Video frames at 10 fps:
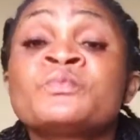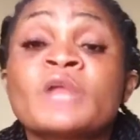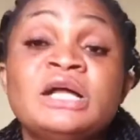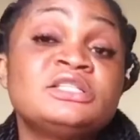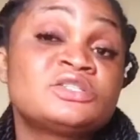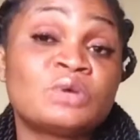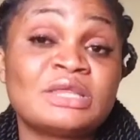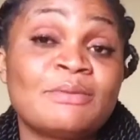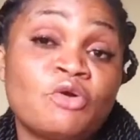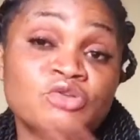It is what
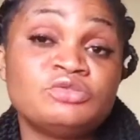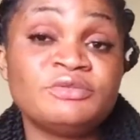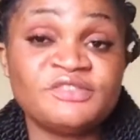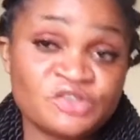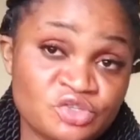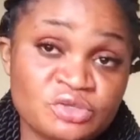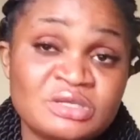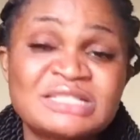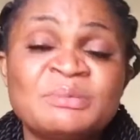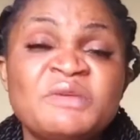I'm going to review to you,
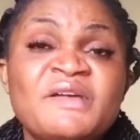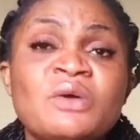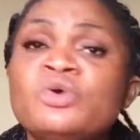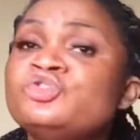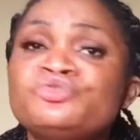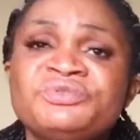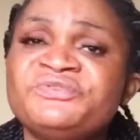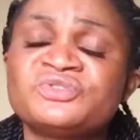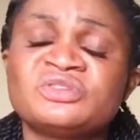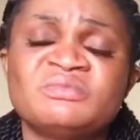because I'm not going to
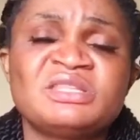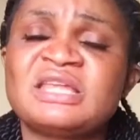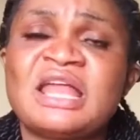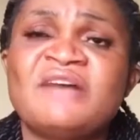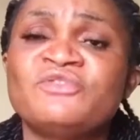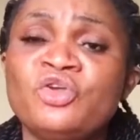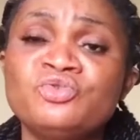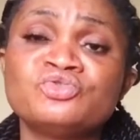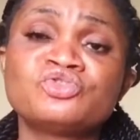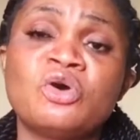review something that I have not
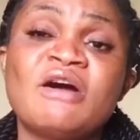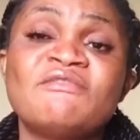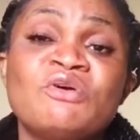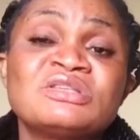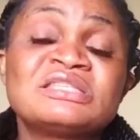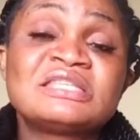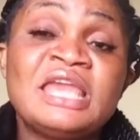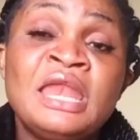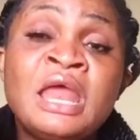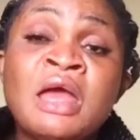used or I've not
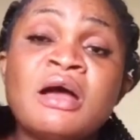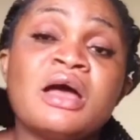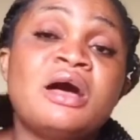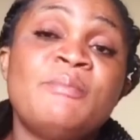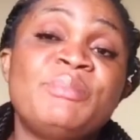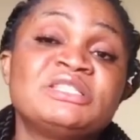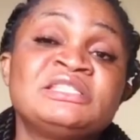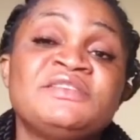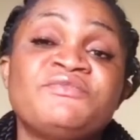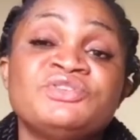seen
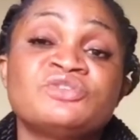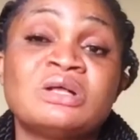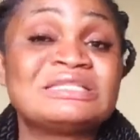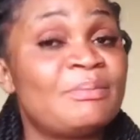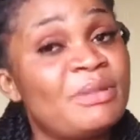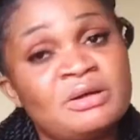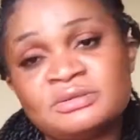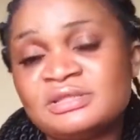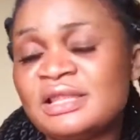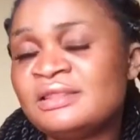positive results
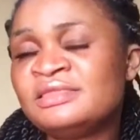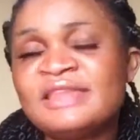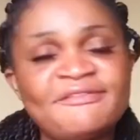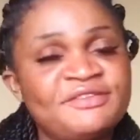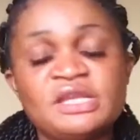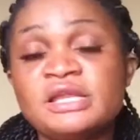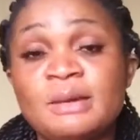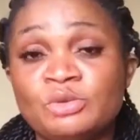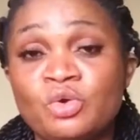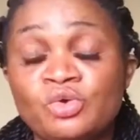about. Definitely,
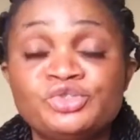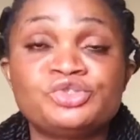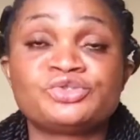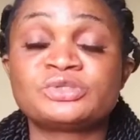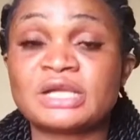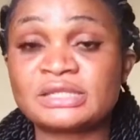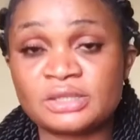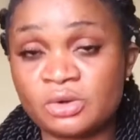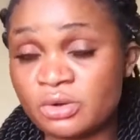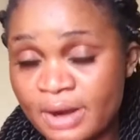I'm not going to do that.
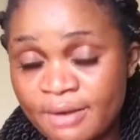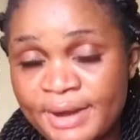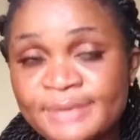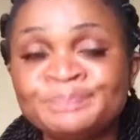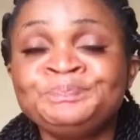Okay, all right.